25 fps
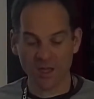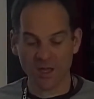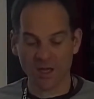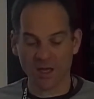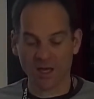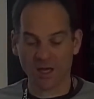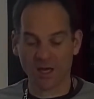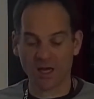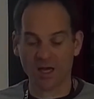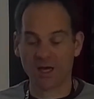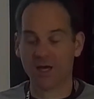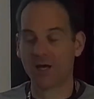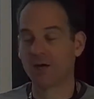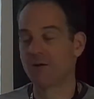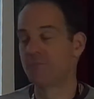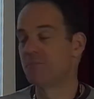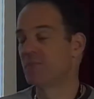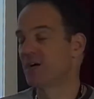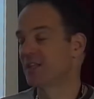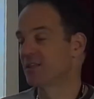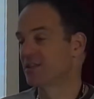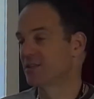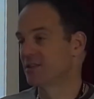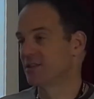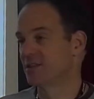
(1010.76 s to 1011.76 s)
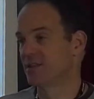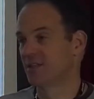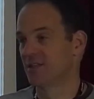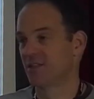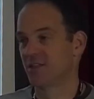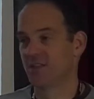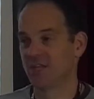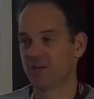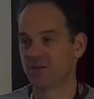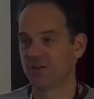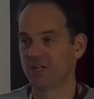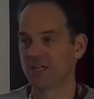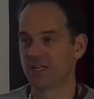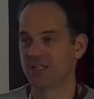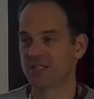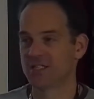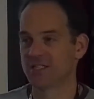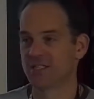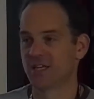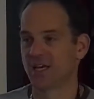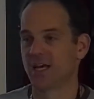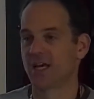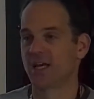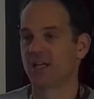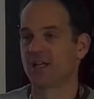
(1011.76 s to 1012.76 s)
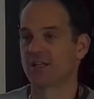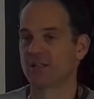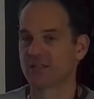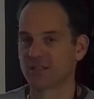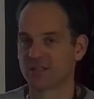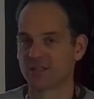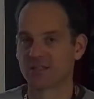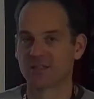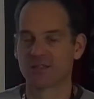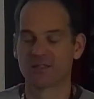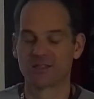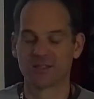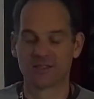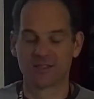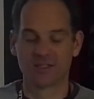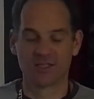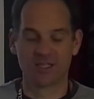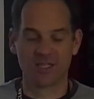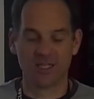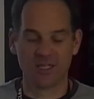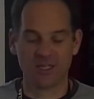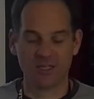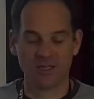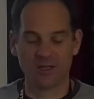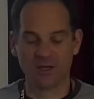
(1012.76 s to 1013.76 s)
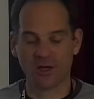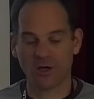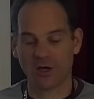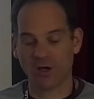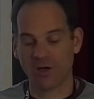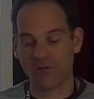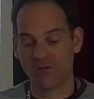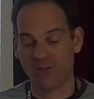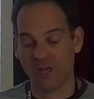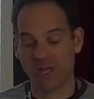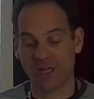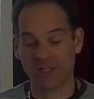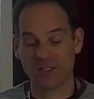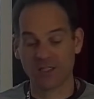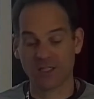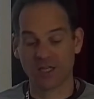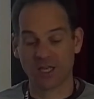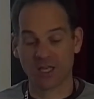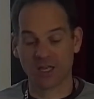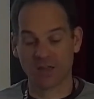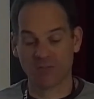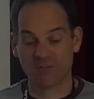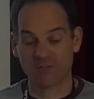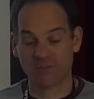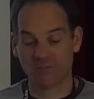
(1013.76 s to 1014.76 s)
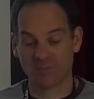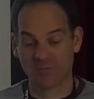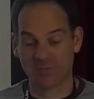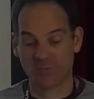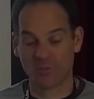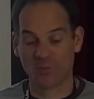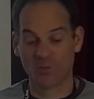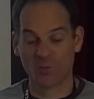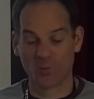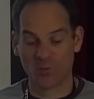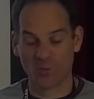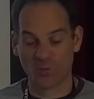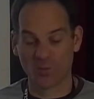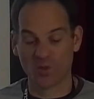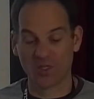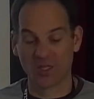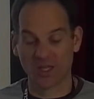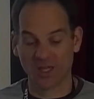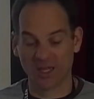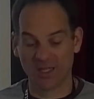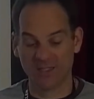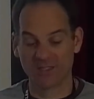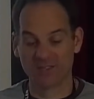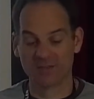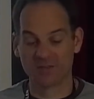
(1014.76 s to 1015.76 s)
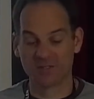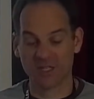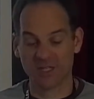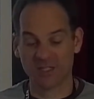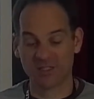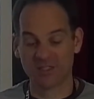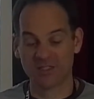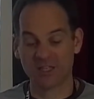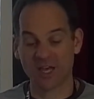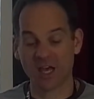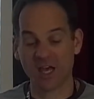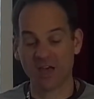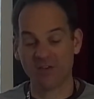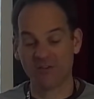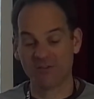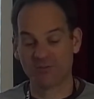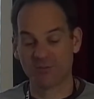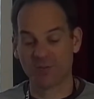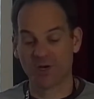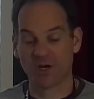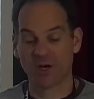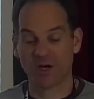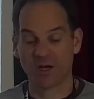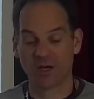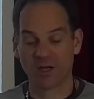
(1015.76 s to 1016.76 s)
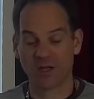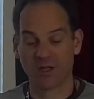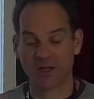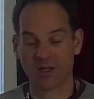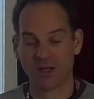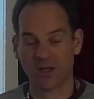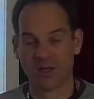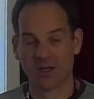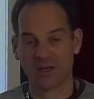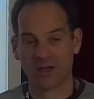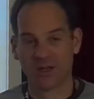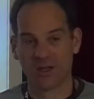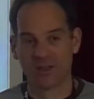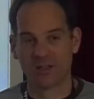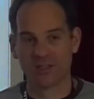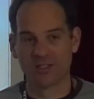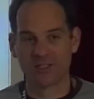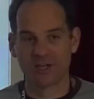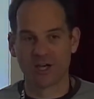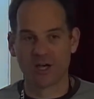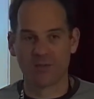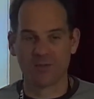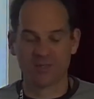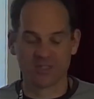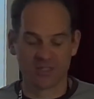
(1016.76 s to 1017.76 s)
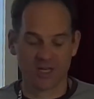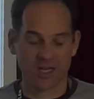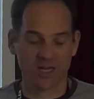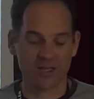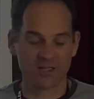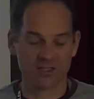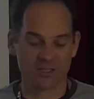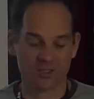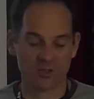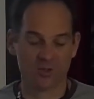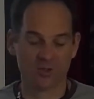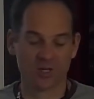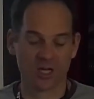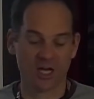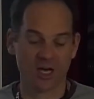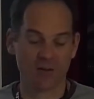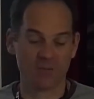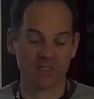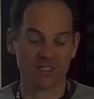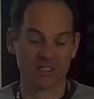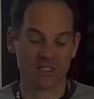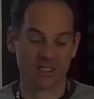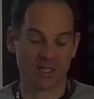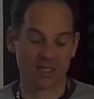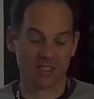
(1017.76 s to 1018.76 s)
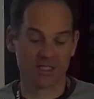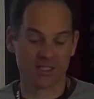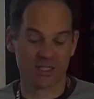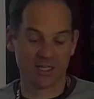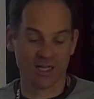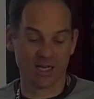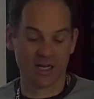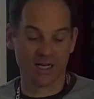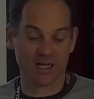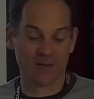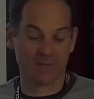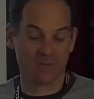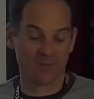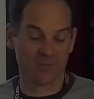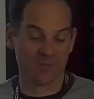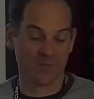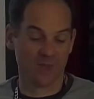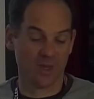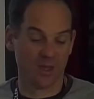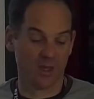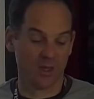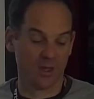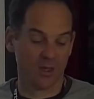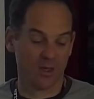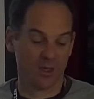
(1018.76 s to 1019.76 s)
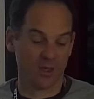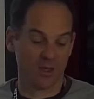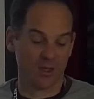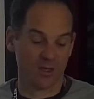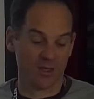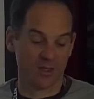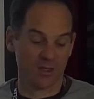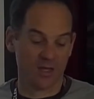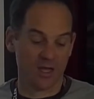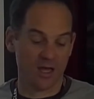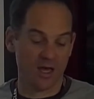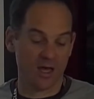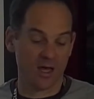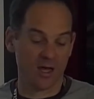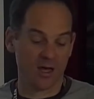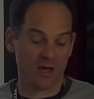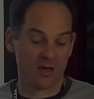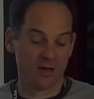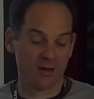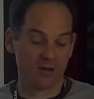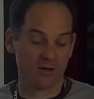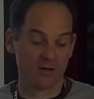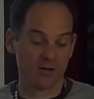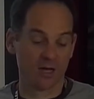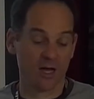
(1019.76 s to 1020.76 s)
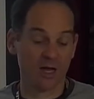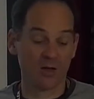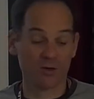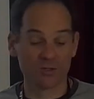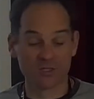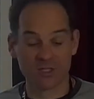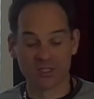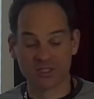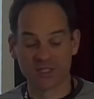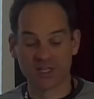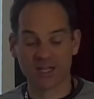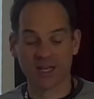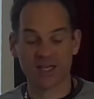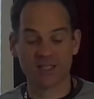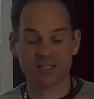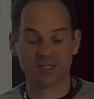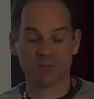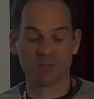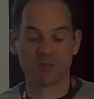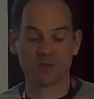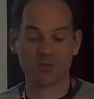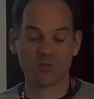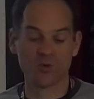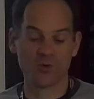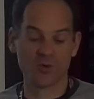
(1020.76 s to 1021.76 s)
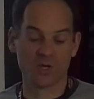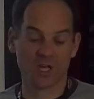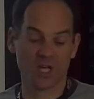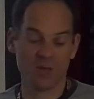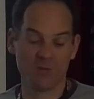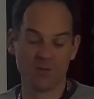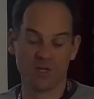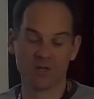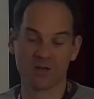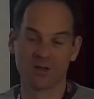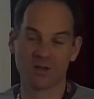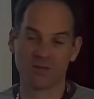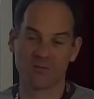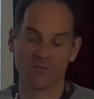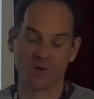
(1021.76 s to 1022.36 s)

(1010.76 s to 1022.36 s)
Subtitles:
But the theory is that the overhead you get is saved by the time it takes to do a garbage collection later. Now, I also delay some of the bookkeeping.